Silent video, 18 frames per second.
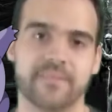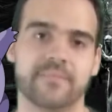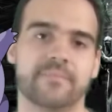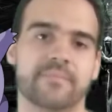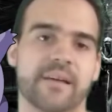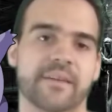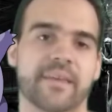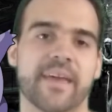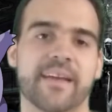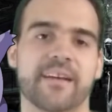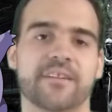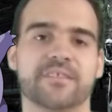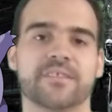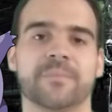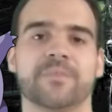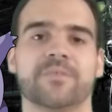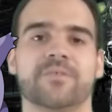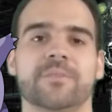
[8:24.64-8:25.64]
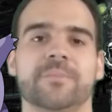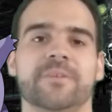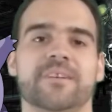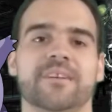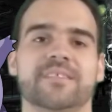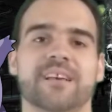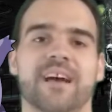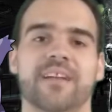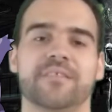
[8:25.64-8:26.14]
Now, Ganga is number 3 because
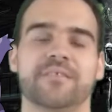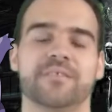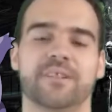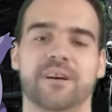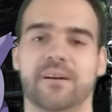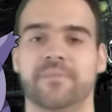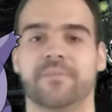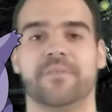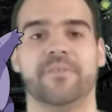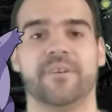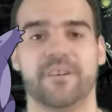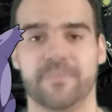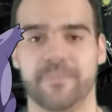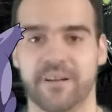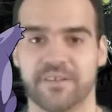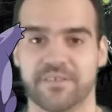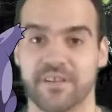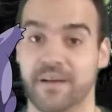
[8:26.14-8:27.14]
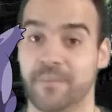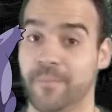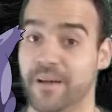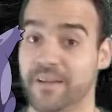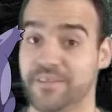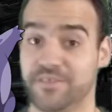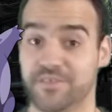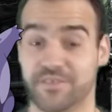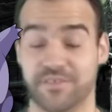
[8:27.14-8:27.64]
I love it very much. Not by
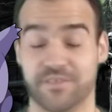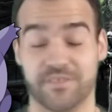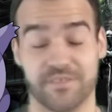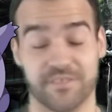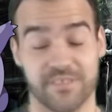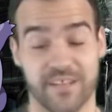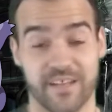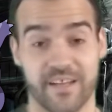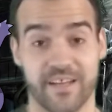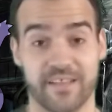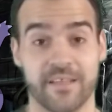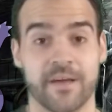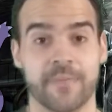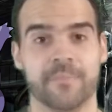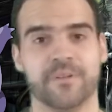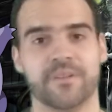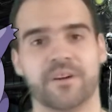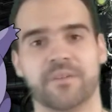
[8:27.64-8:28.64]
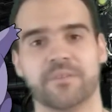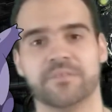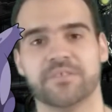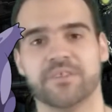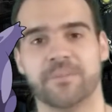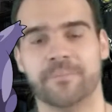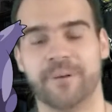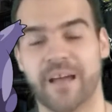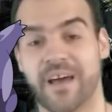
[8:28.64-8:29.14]
just design, but also
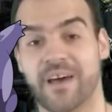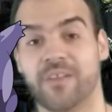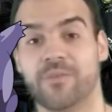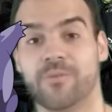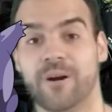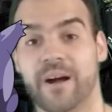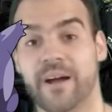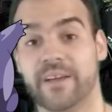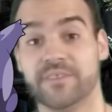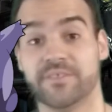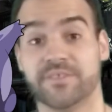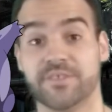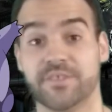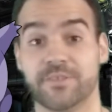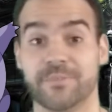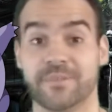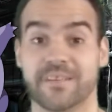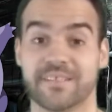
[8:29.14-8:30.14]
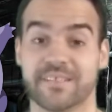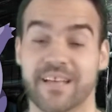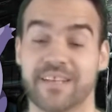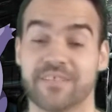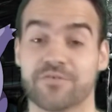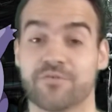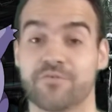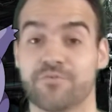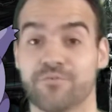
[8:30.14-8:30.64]
battle-wise, too, because it has
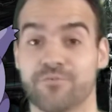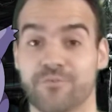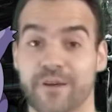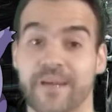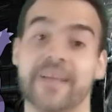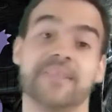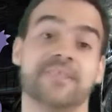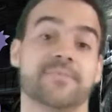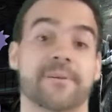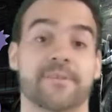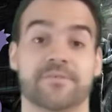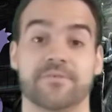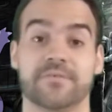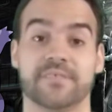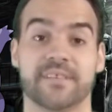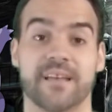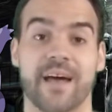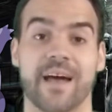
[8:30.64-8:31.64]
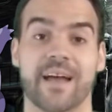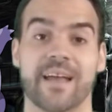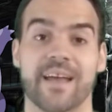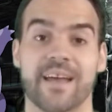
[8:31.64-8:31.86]
great special attack.